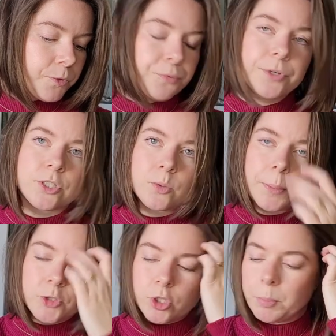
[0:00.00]
for this
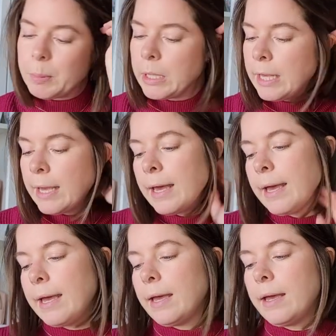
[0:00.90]
web shop,
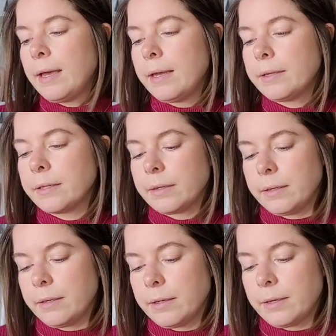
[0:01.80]
and
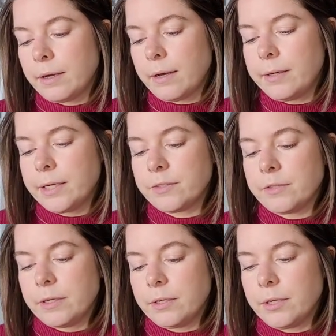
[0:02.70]
I get
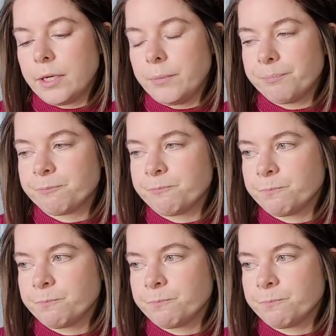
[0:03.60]
an